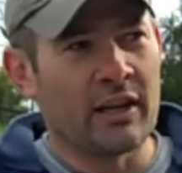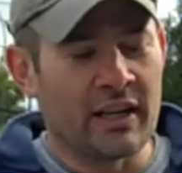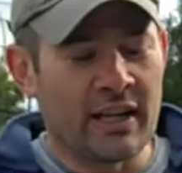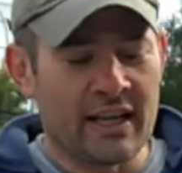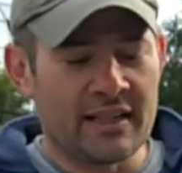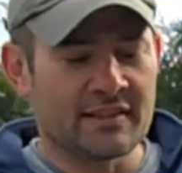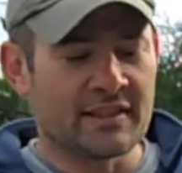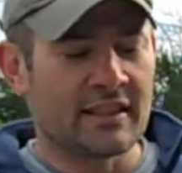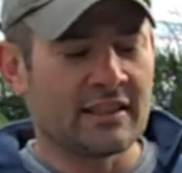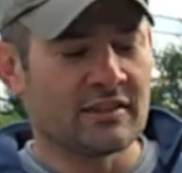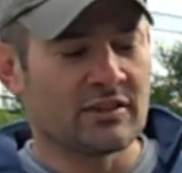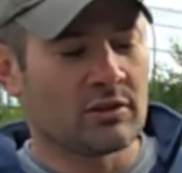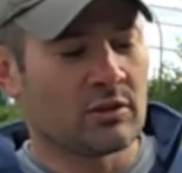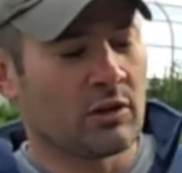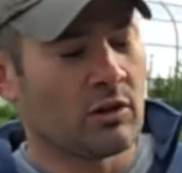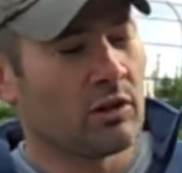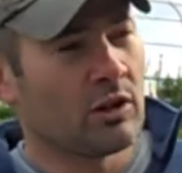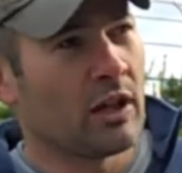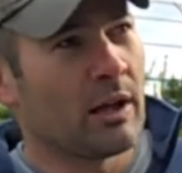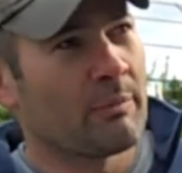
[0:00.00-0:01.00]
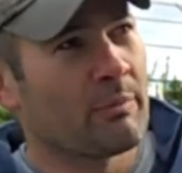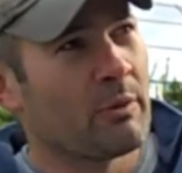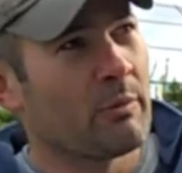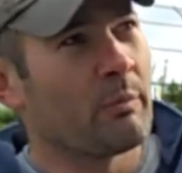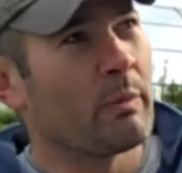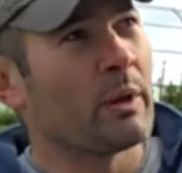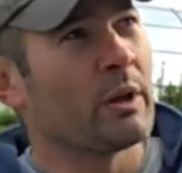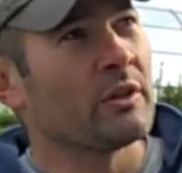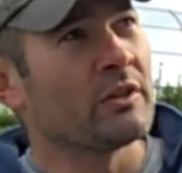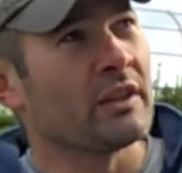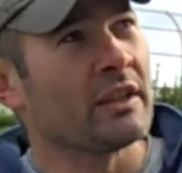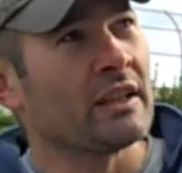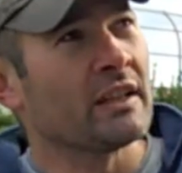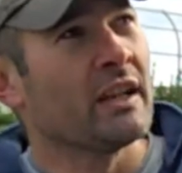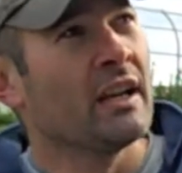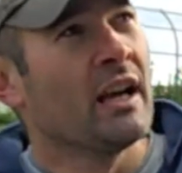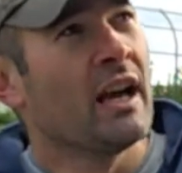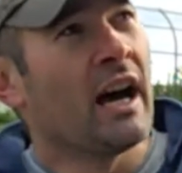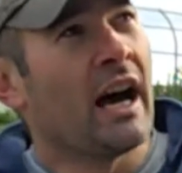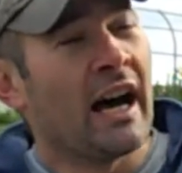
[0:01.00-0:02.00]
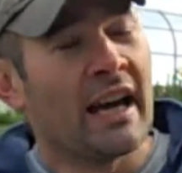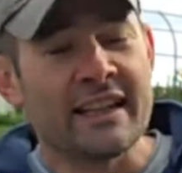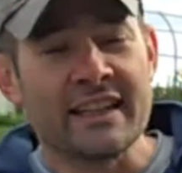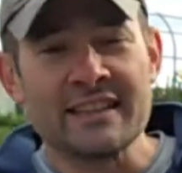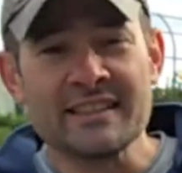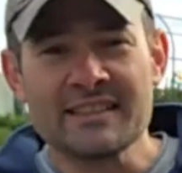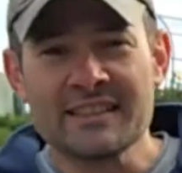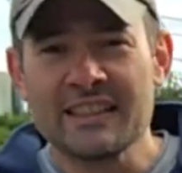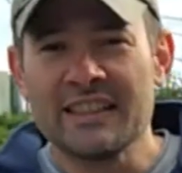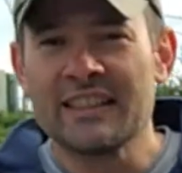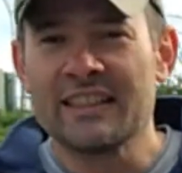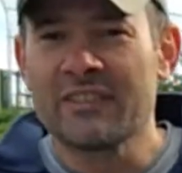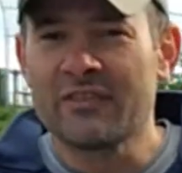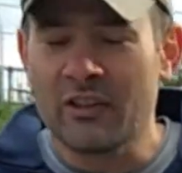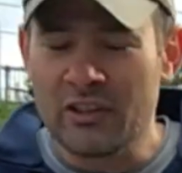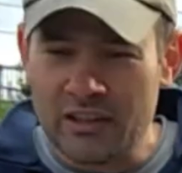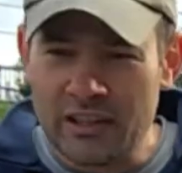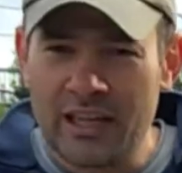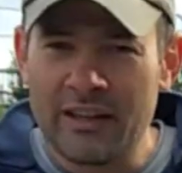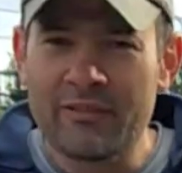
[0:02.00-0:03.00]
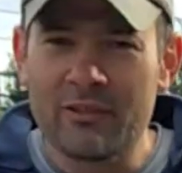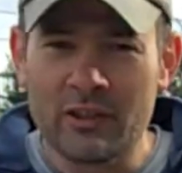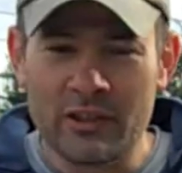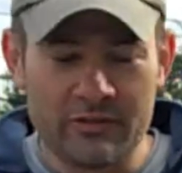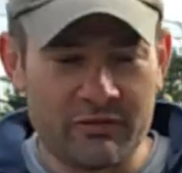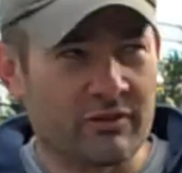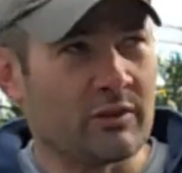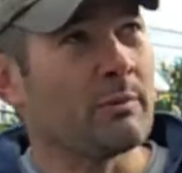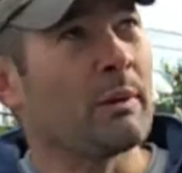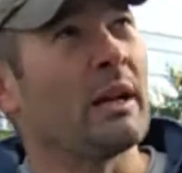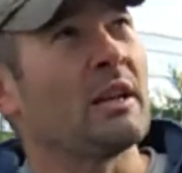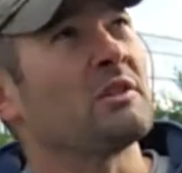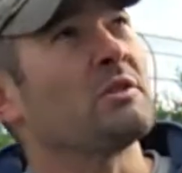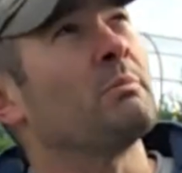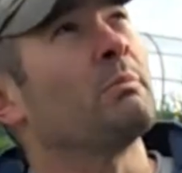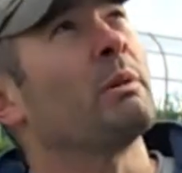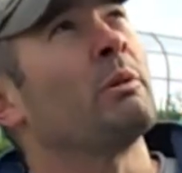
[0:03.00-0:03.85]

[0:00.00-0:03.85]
and as I scroll up the building I can see different level information,